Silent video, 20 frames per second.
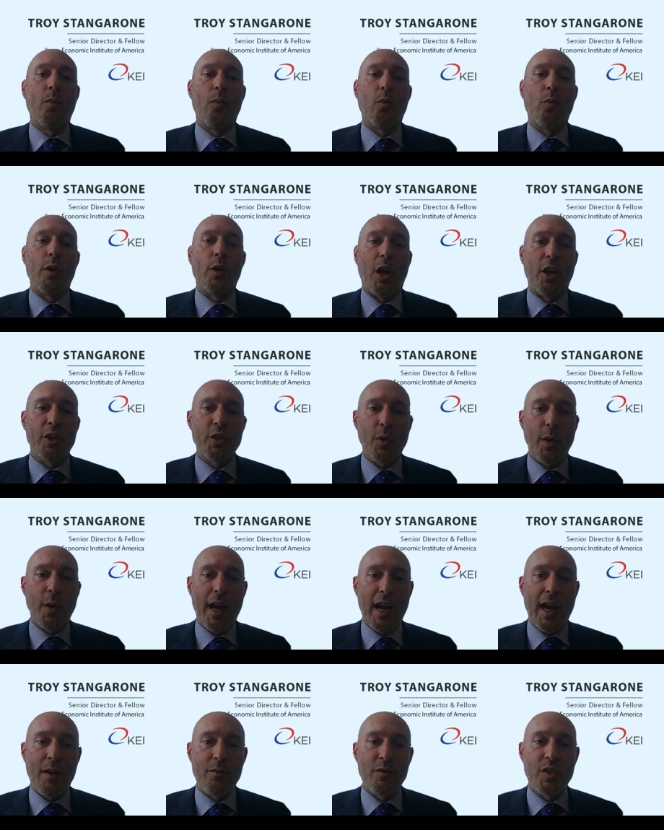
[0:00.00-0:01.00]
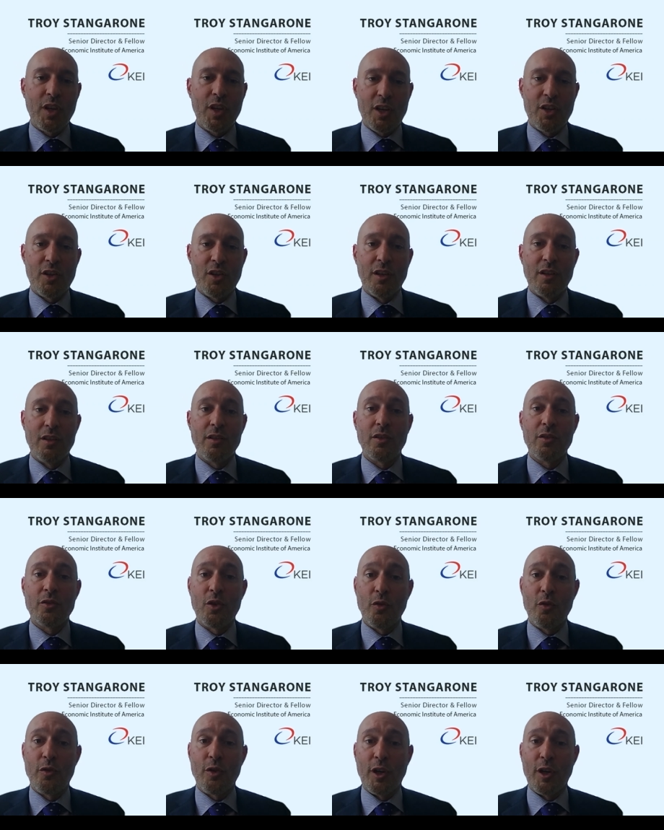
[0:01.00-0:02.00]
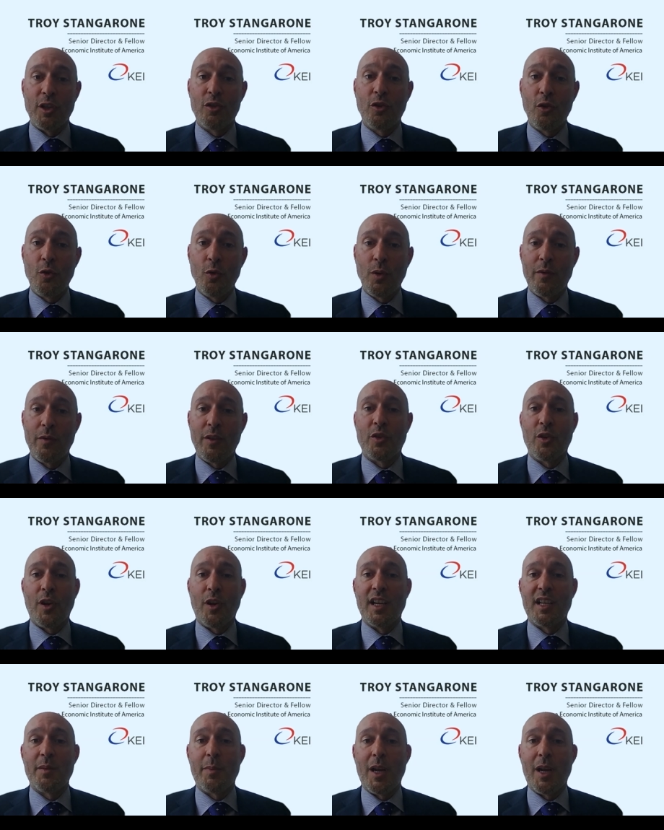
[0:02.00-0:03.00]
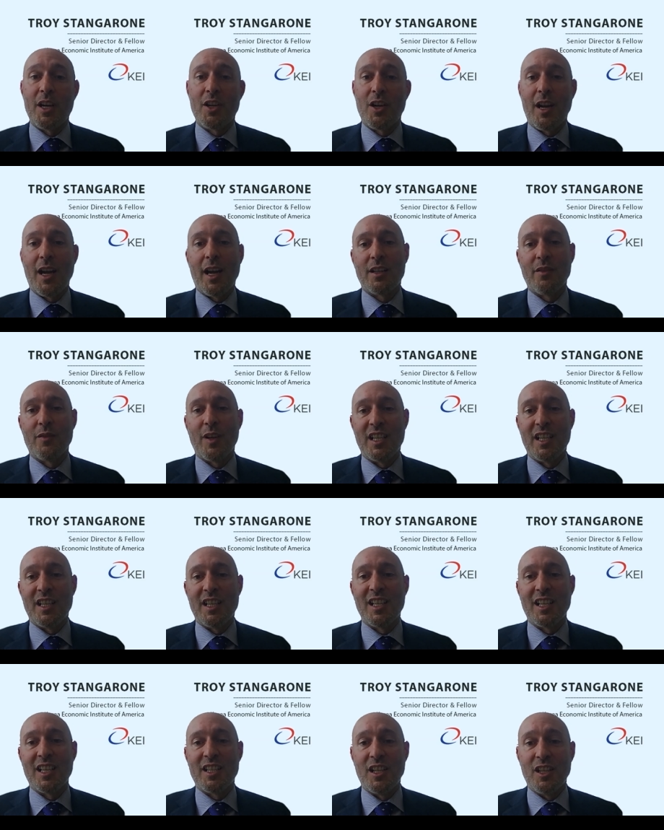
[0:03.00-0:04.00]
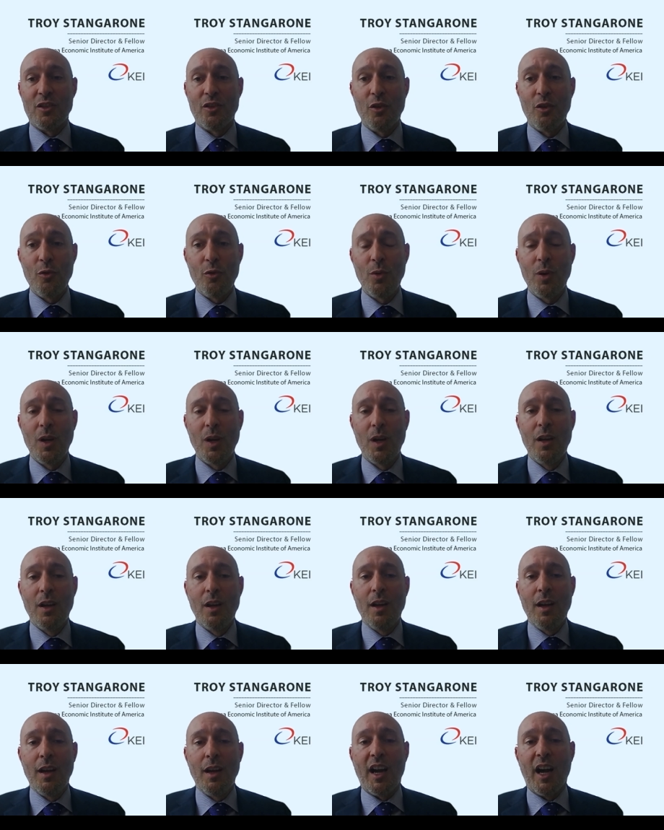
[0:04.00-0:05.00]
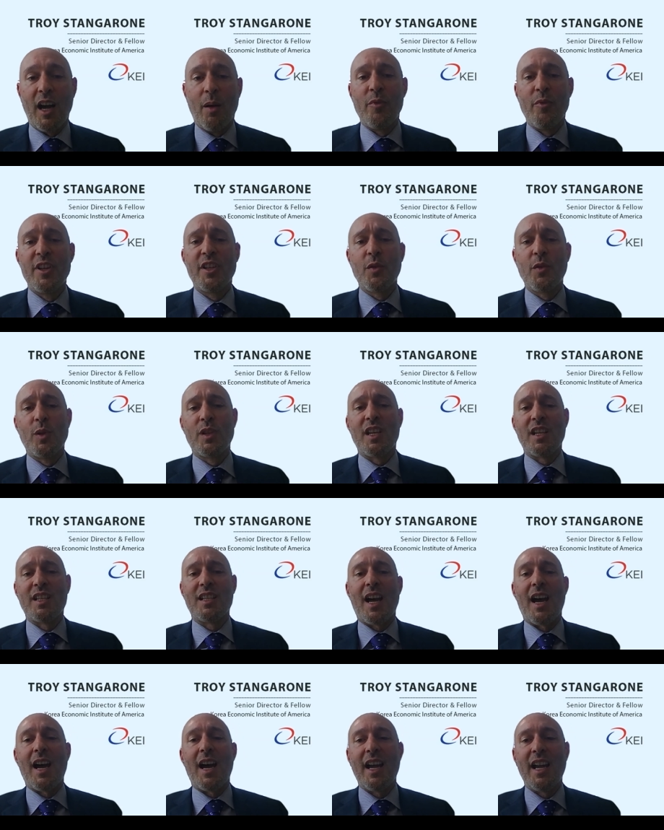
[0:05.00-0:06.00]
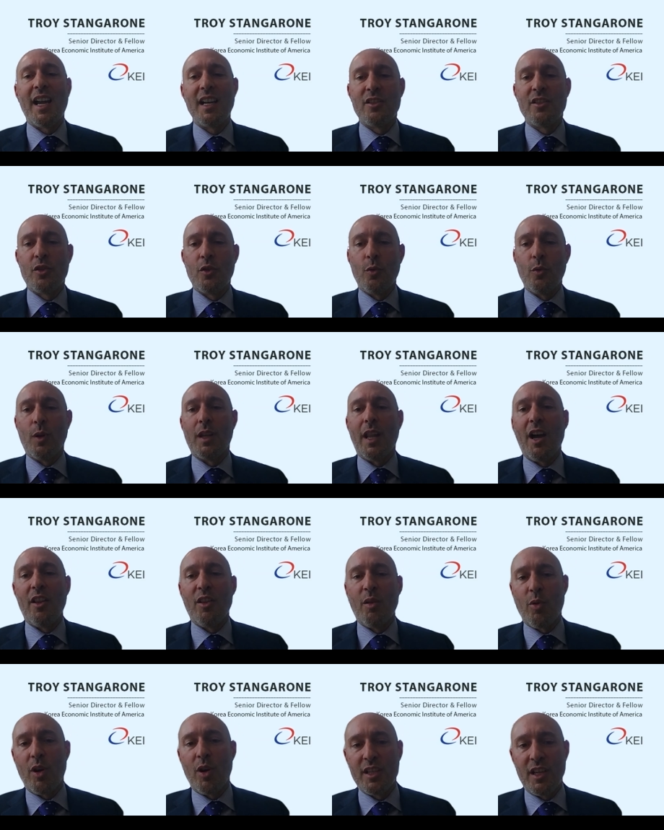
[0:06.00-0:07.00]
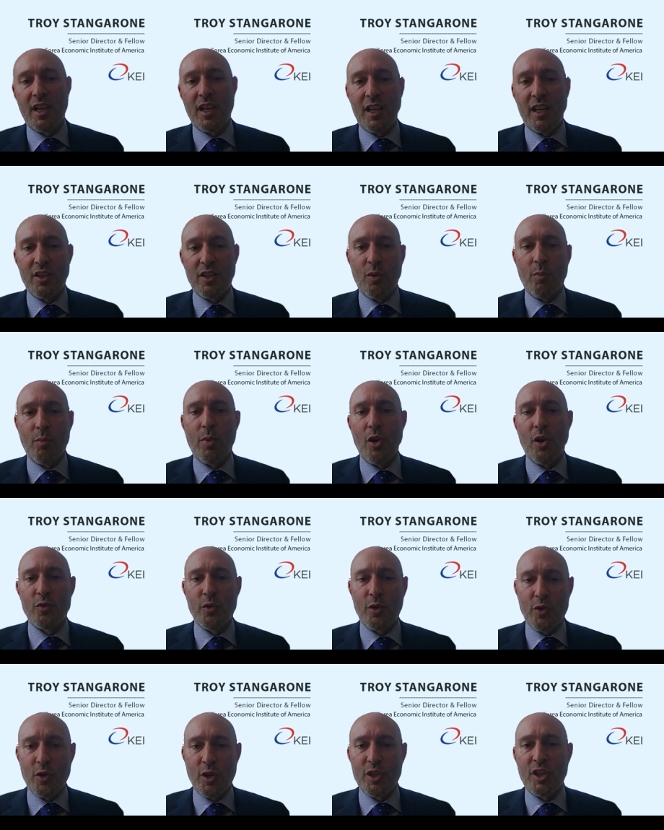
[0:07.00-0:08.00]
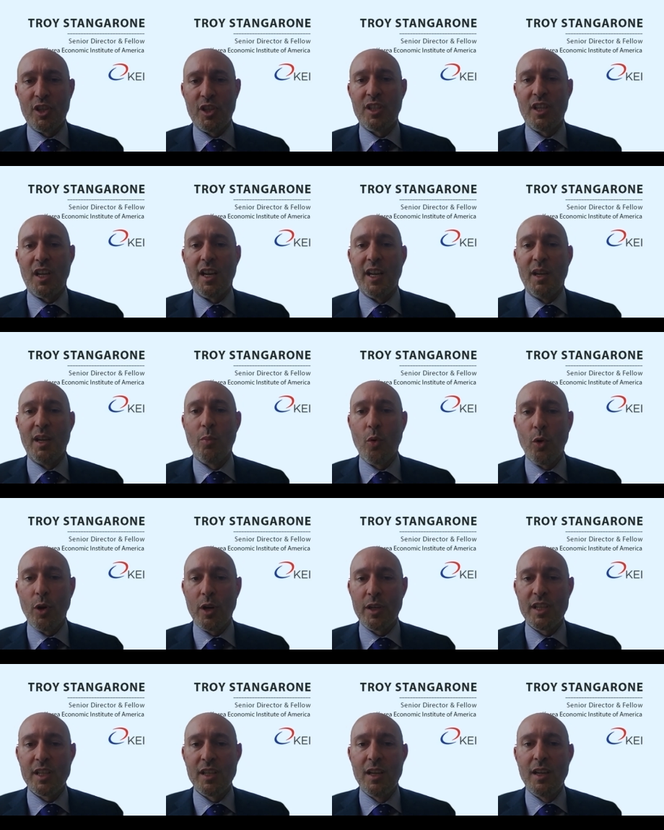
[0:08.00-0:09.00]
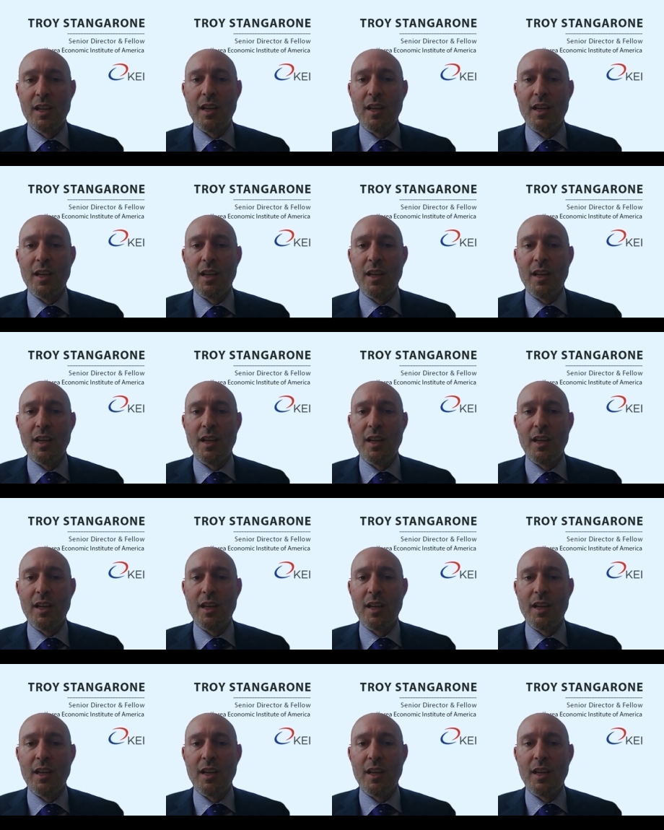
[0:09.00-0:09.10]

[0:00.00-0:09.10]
We also have Section 232 of the Trade Expansion Act of 1962. This was designed to allow the president to impose restrictions on imports